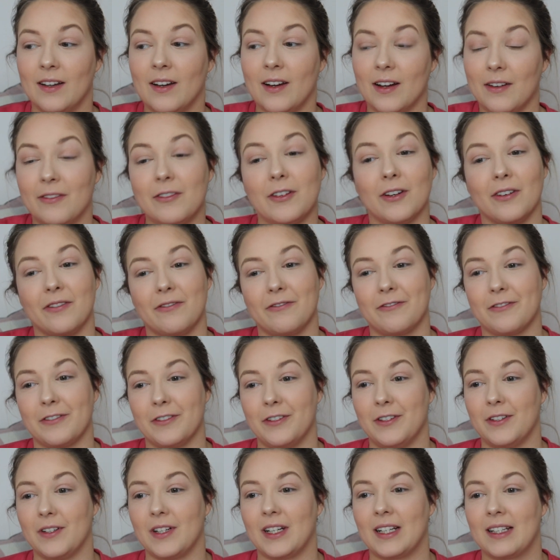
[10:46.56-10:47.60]
I've gone
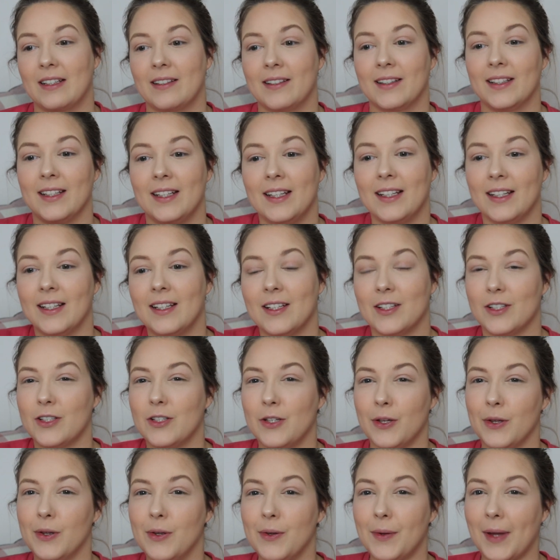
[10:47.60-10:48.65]
through
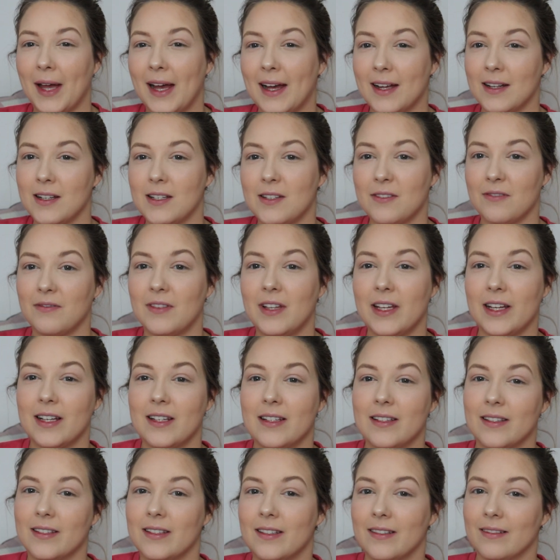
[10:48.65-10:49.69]
two cans of
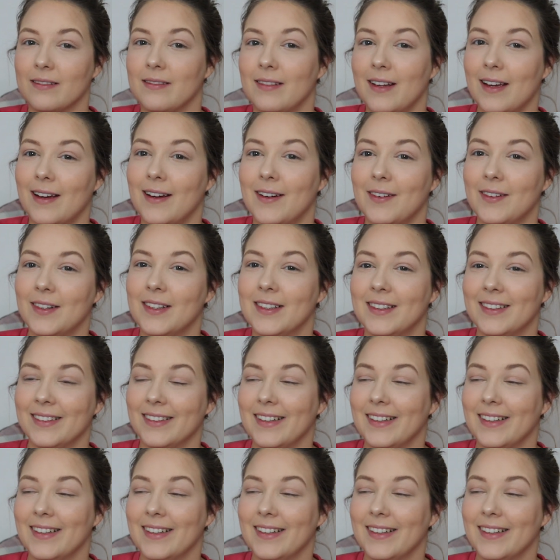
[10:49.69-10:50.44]
this now.